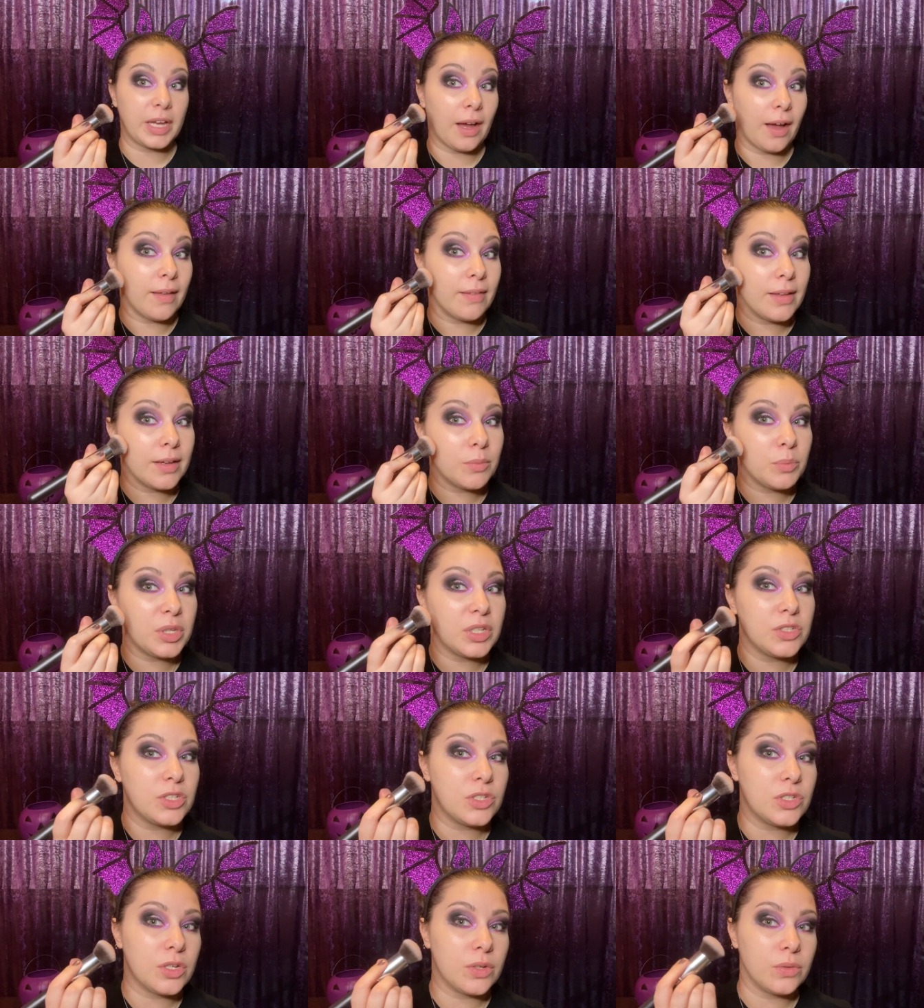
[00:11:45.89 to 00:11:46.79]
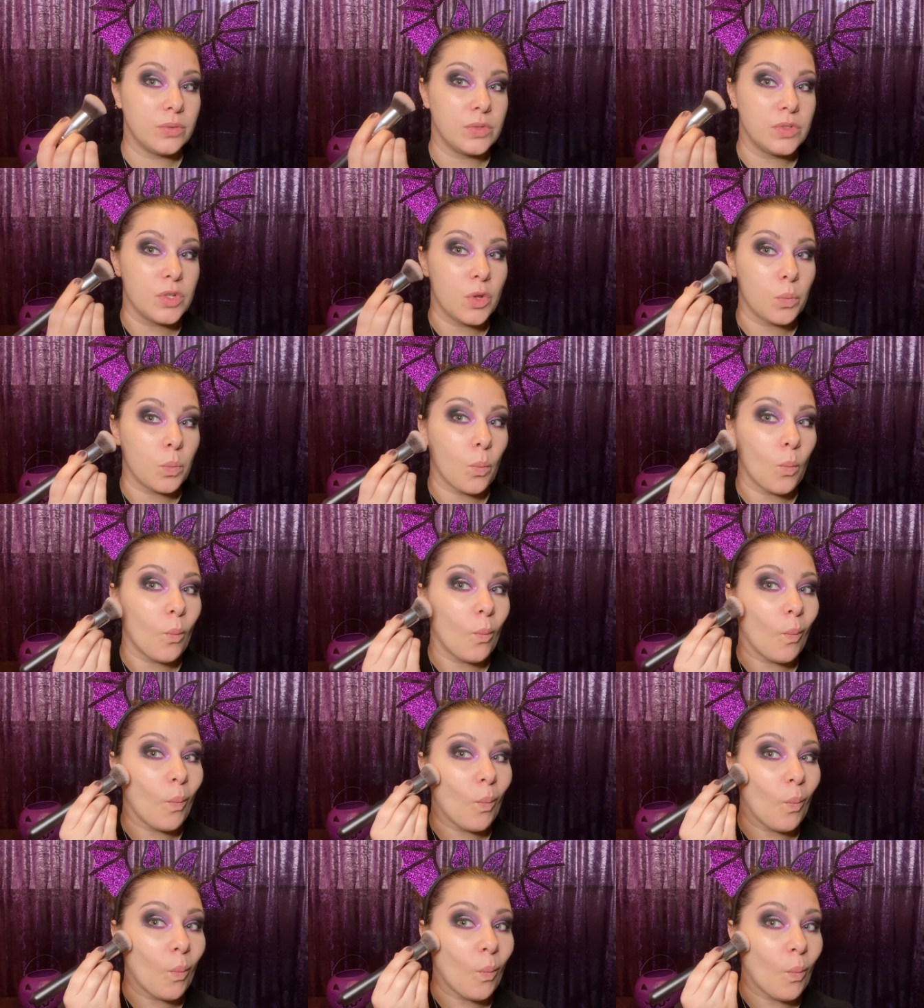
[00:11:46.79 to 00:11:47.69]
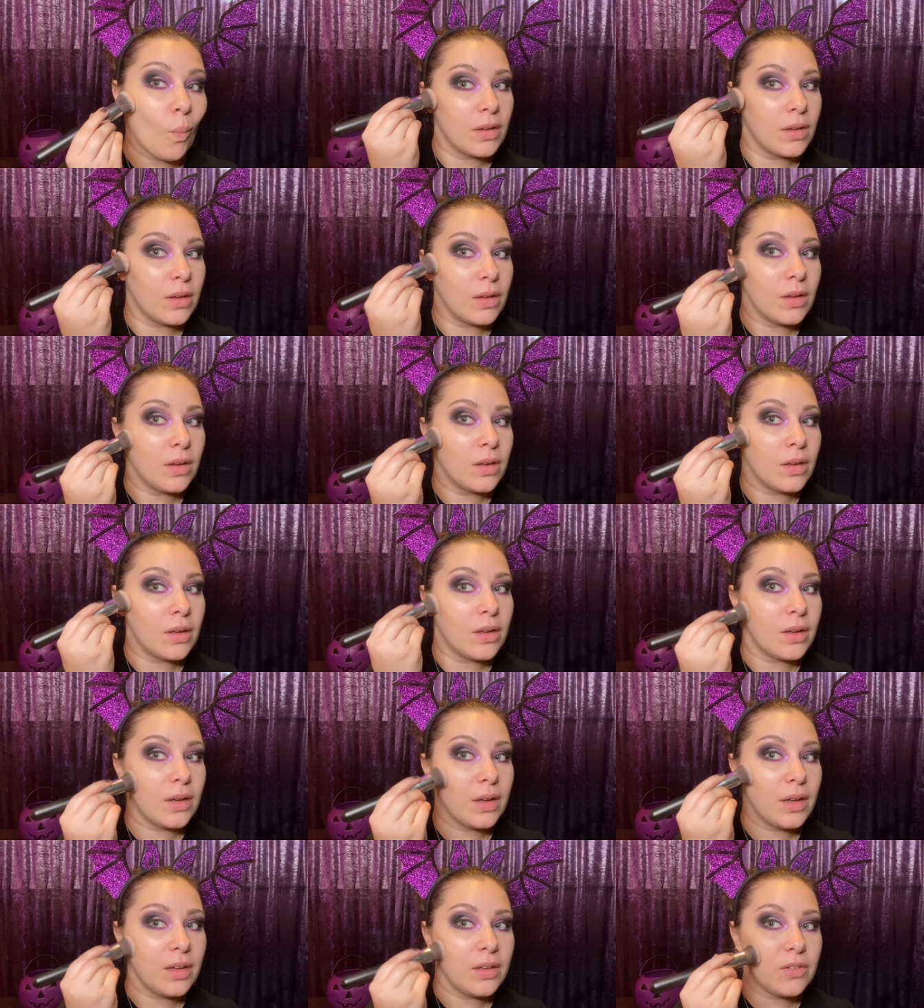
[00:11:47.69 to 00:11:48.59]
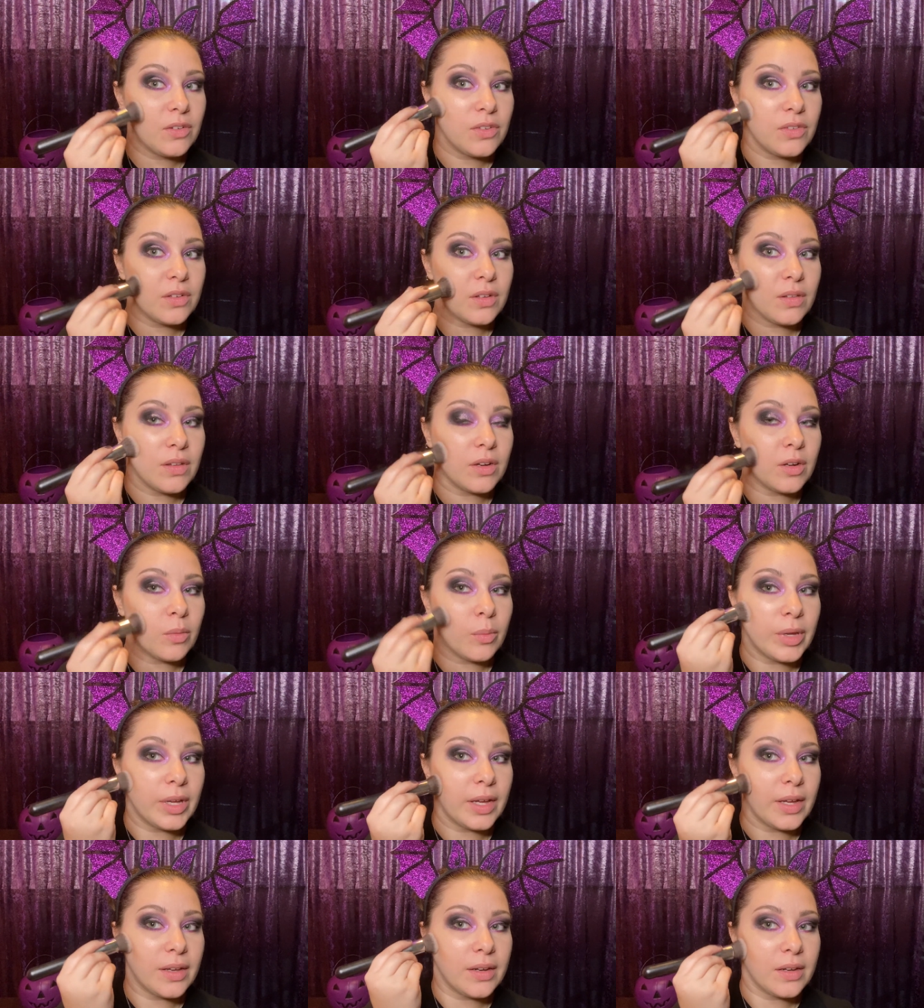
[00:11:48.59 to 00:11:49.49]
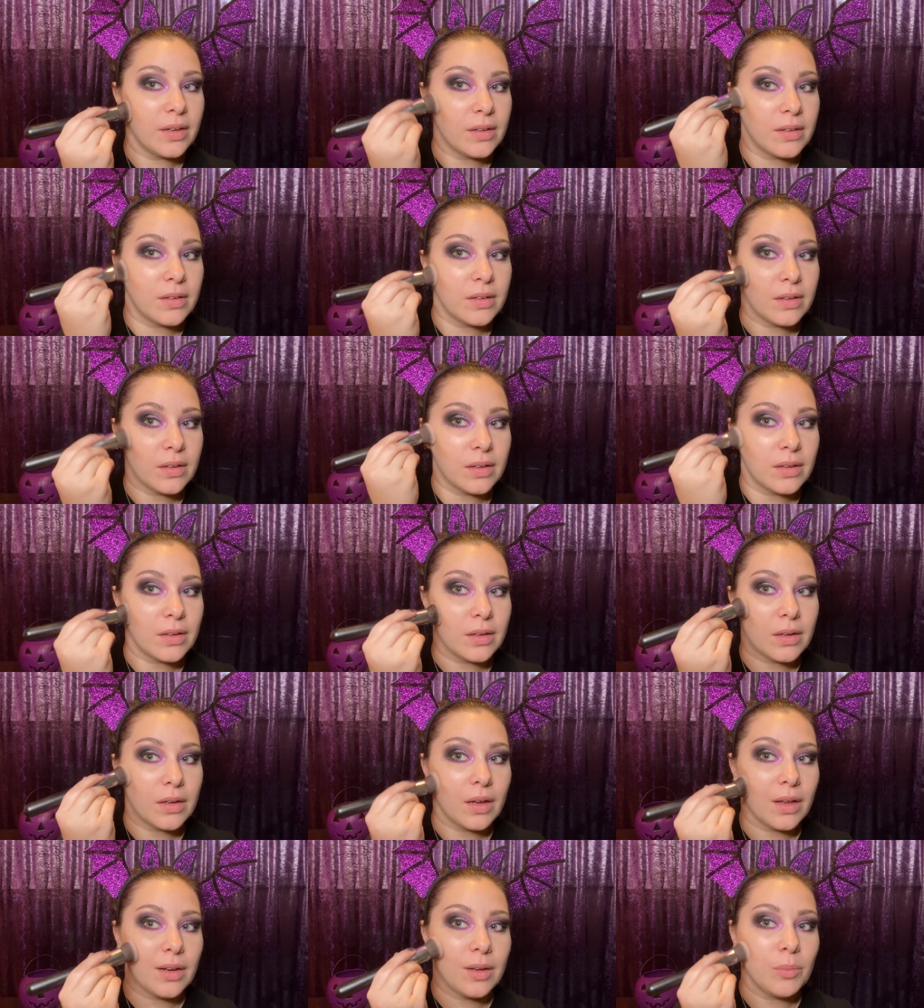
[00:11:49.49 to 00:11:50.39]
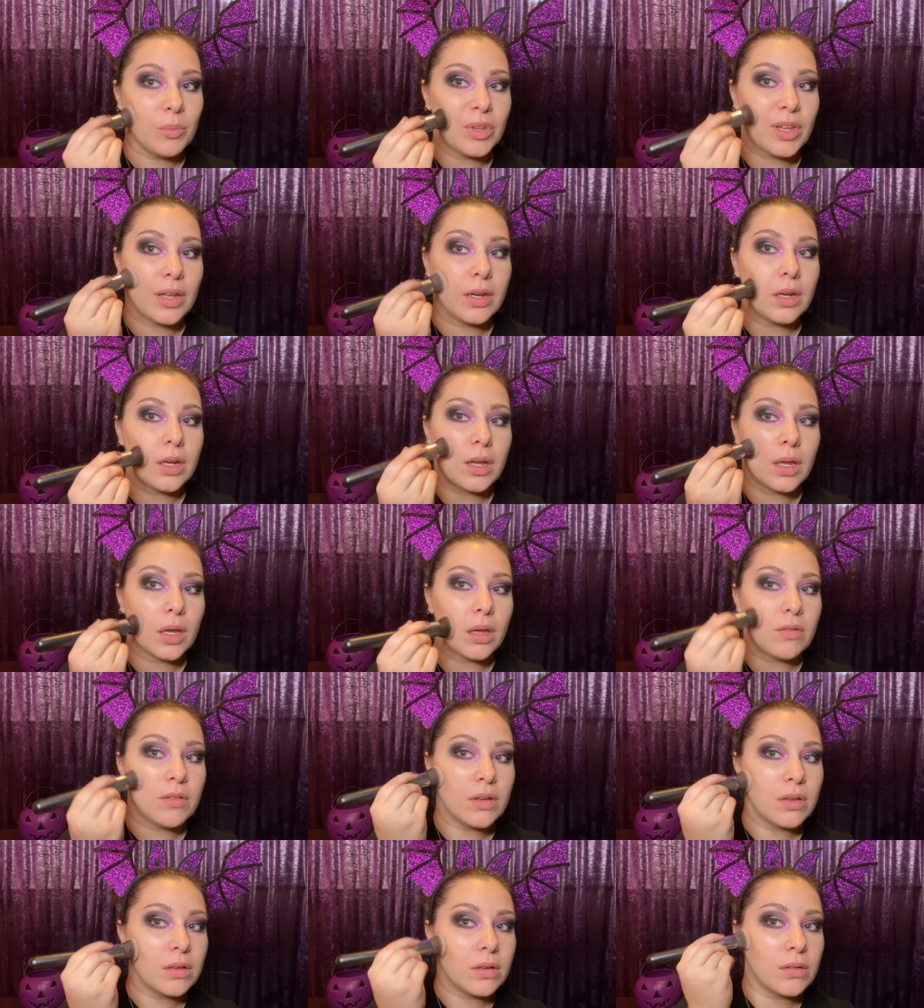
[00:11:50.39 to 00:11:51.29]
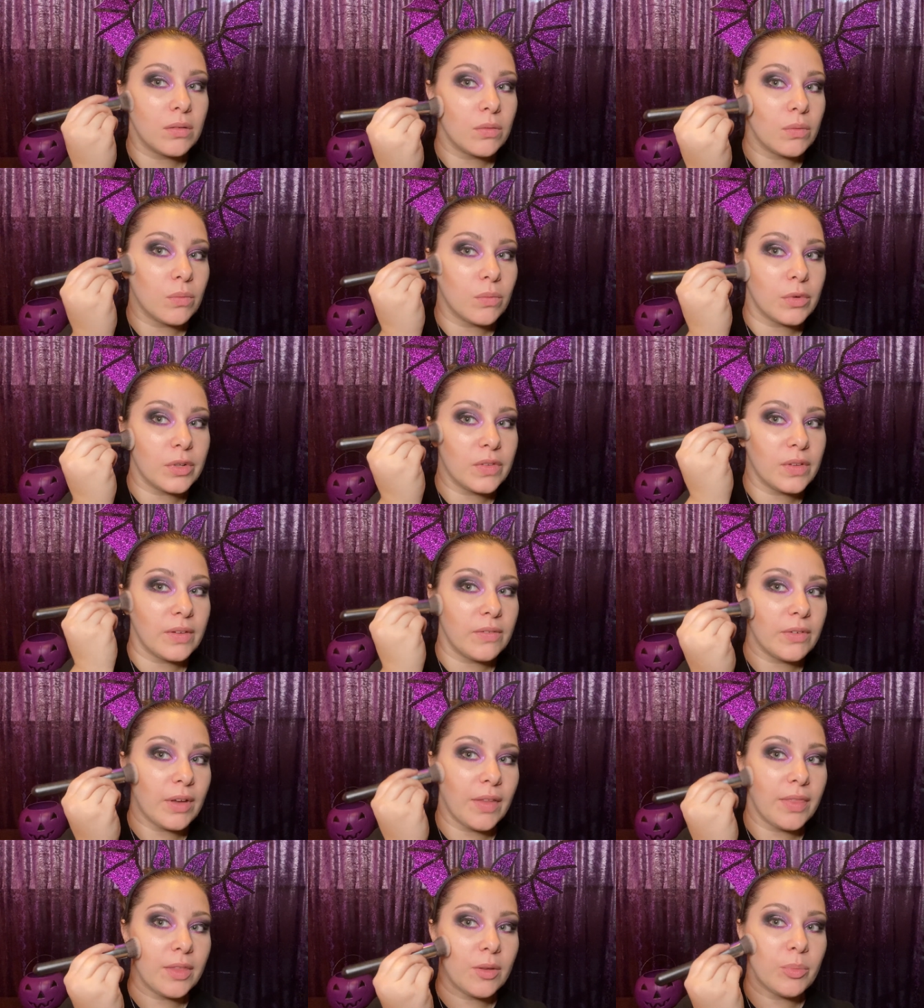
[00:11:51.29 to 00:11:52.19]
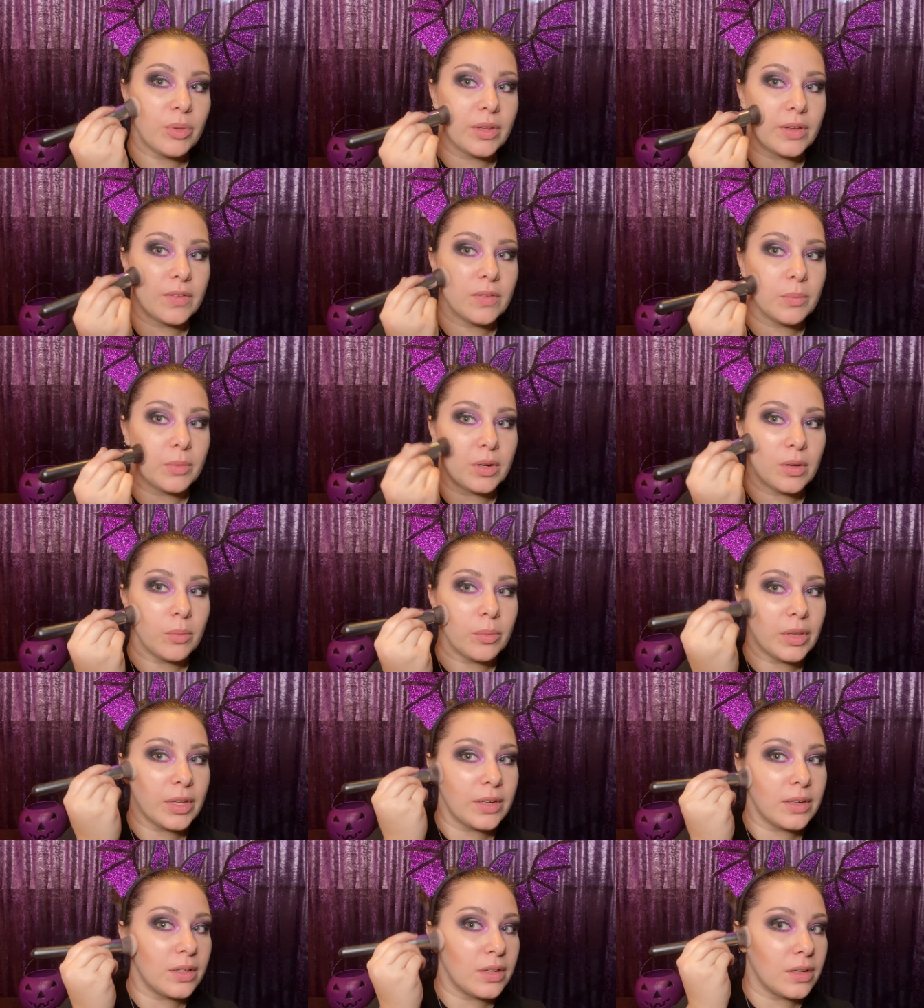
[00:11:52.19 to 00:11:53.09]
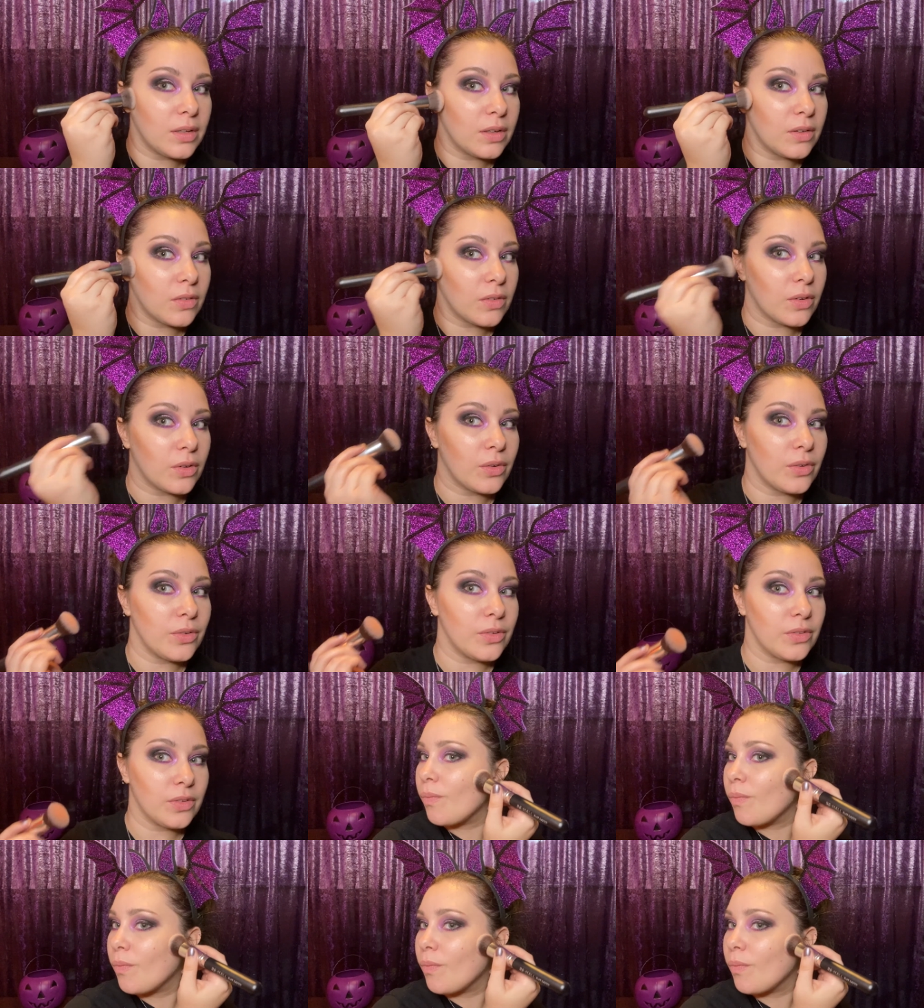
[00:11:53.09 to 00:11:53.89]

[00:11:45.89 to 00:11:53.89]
I like peachy tones. And just a little bit, kind of blending it. Once I've got the placement, I'll blend it in circles.